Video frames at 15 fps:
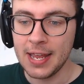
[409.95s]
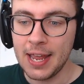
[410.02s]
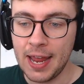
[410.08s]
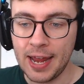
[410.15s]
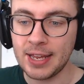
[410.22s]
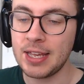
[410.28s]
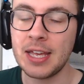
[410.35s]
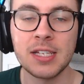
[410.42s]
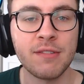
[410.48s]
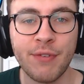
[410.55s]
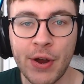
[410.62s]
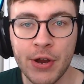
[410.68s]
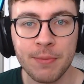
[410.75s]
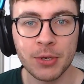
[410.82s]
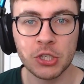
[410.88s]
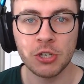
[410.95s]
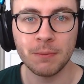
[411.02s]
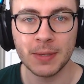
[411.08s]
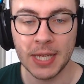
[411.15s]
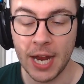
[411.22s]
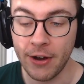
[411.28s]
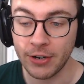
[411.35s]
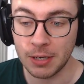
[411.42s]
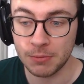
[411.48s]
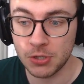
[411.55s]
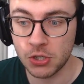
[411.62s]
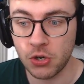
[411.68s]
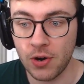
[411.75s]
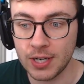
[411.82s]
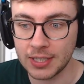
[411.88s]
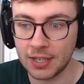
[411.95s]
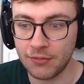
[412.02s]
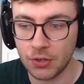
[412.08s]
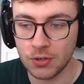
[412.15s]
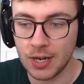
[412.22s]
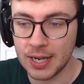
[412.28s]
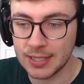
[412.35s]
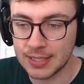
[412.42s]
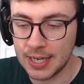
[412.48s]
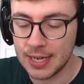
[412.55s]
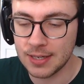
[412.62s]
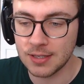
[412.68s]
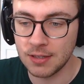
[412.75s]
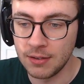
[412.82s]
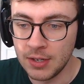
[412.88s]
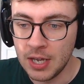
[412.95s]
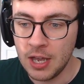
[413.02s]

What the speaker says: It's very much up in the air, and I'm just trying to give you an idea